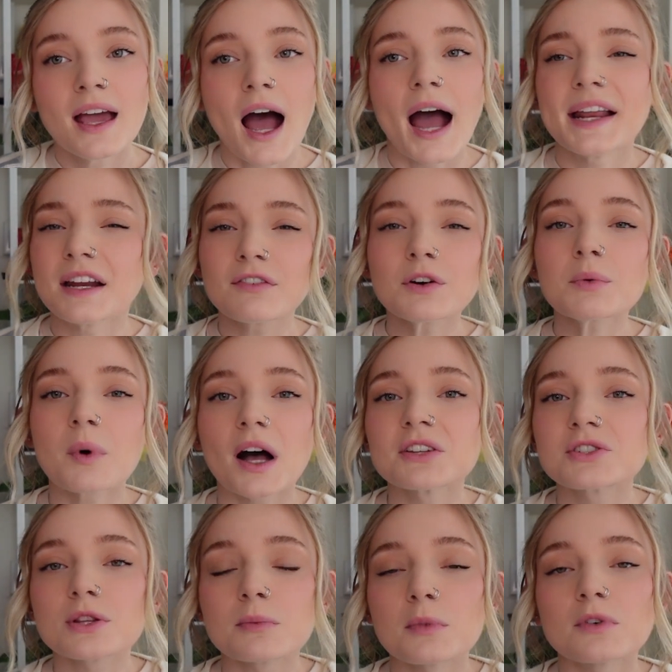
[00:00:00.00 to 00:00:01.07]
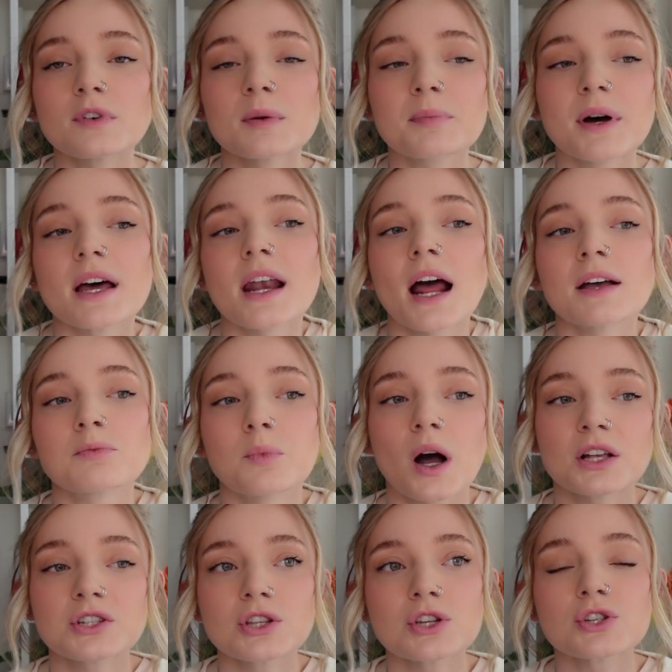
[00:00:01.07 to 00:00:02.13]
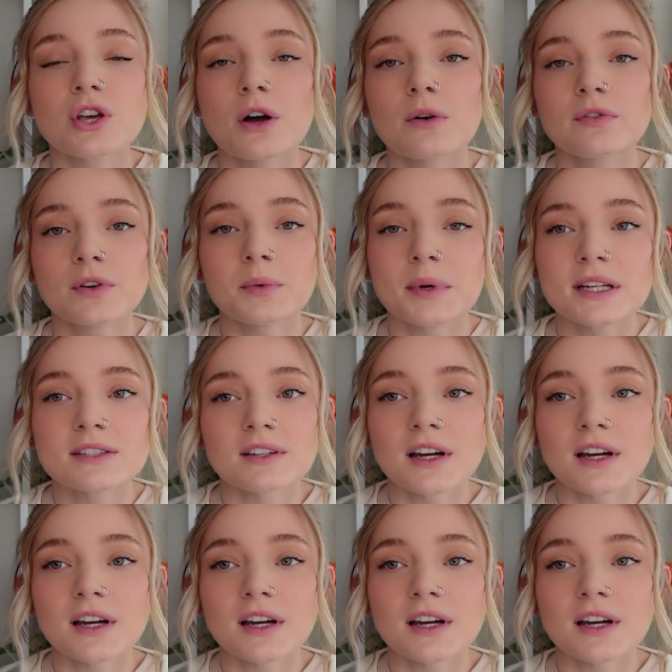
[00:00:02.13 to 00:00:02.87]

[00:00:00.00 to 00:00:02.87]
I never watched the movie, but I watched the show a few weeks